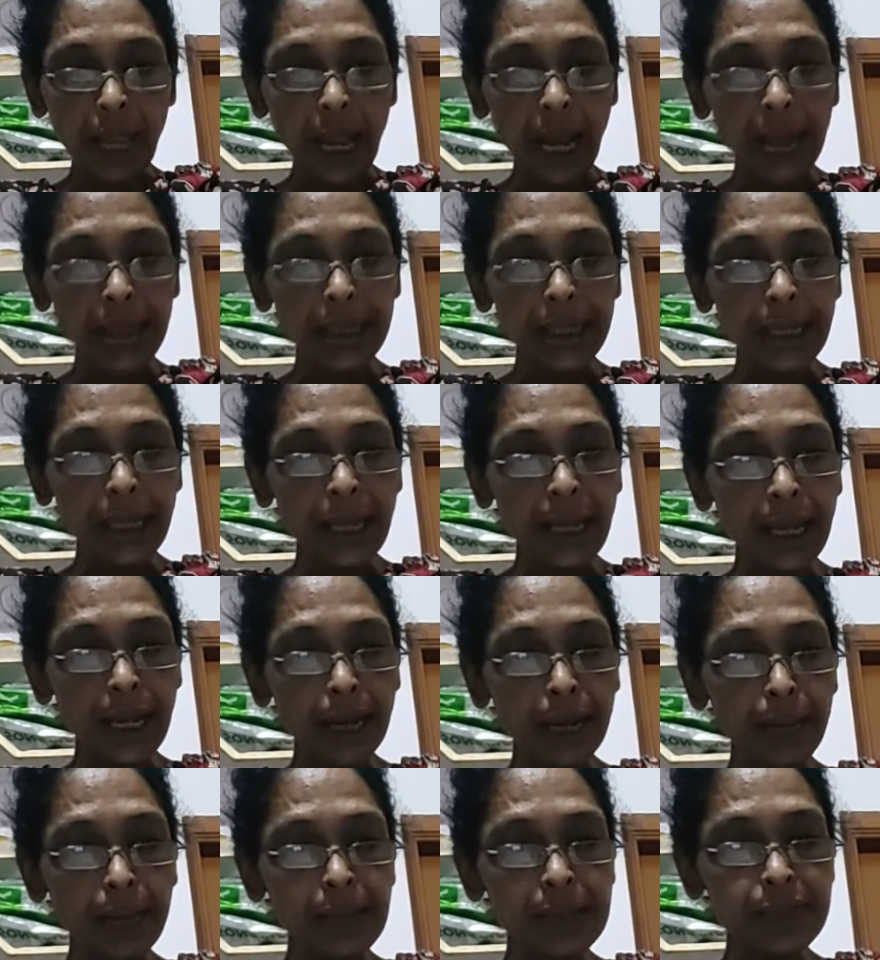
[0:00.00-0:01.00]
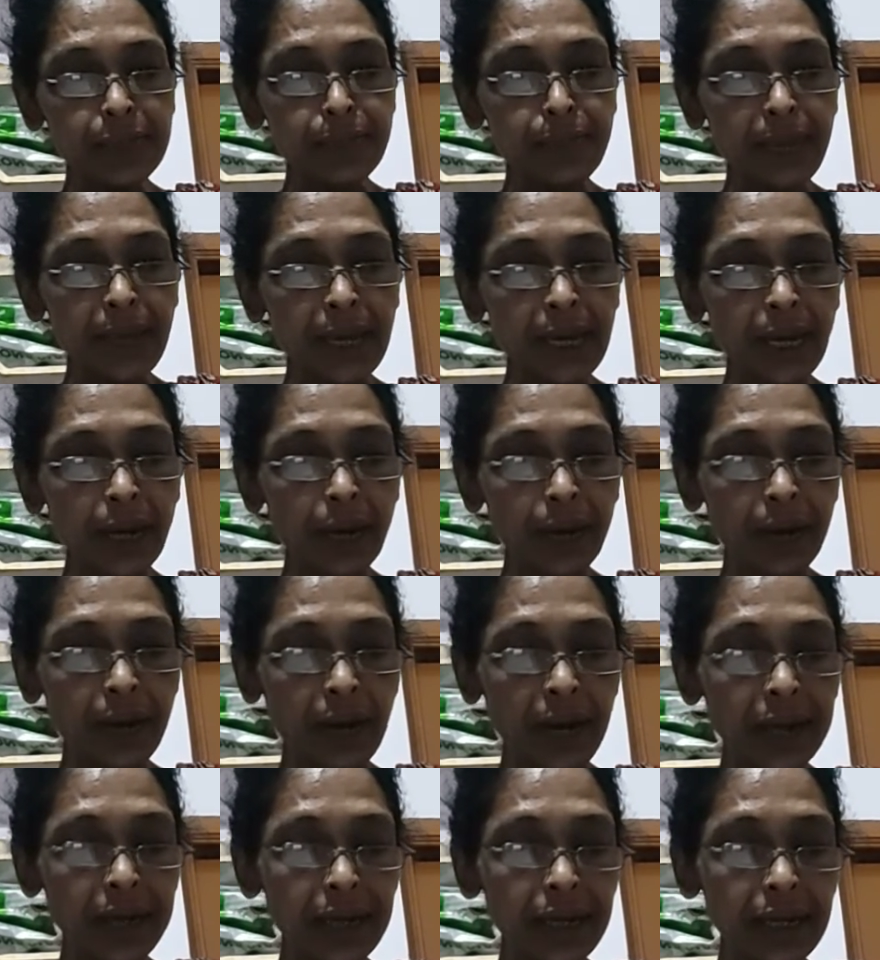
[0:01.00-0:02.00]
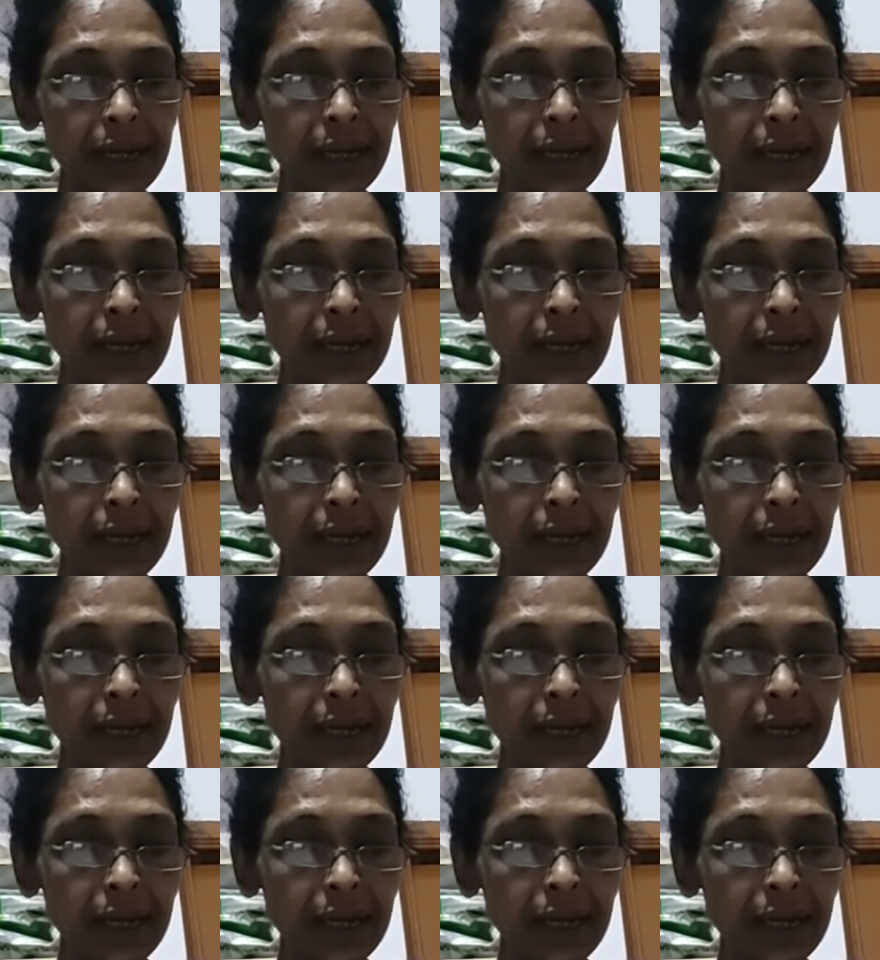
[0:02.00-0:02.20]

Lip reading: and they help us make our writing